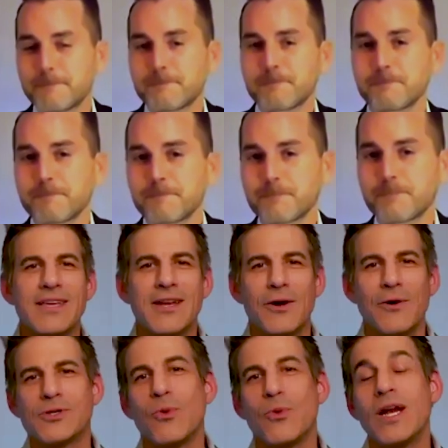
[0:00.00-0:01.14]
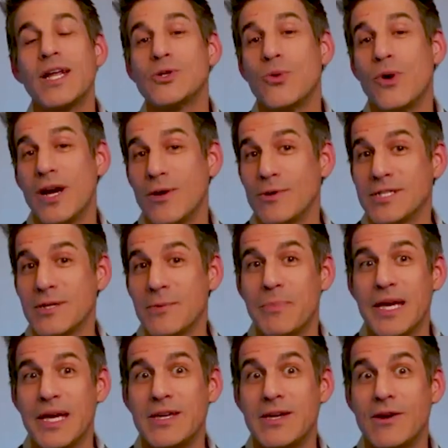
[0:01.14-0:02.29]
Well, 2020 was a
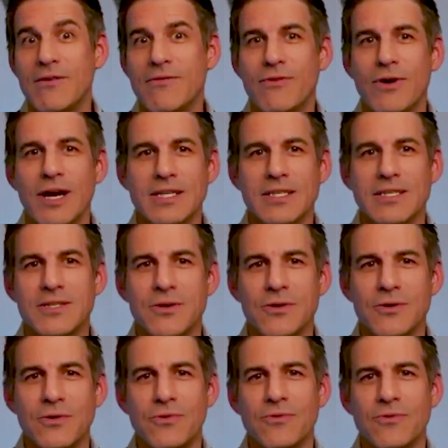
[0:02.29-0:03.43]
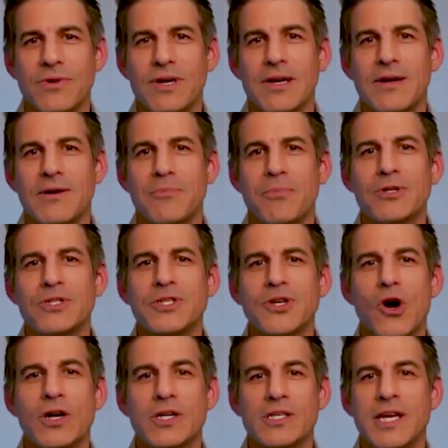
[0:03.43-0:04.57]
big year for us to push
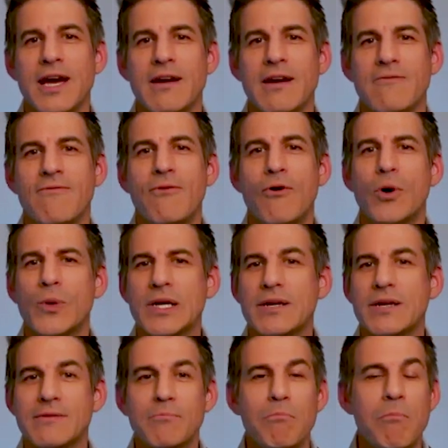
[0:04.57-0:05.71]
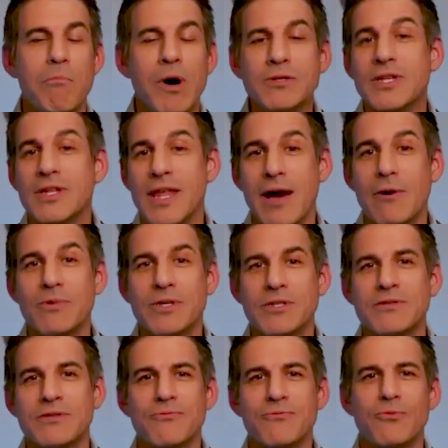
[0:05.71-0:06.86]
our tech forward. Most of that
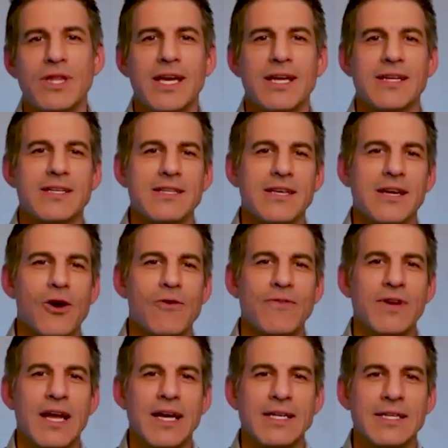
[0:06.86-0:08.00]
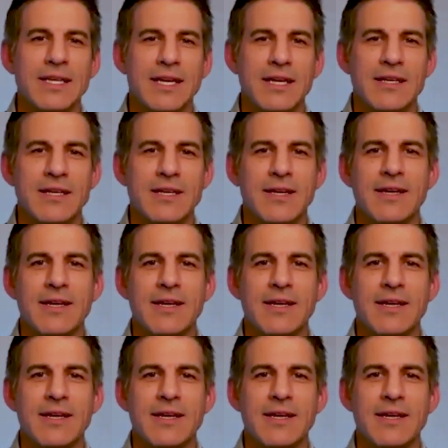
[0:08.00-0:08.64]
was related to the COVID-19,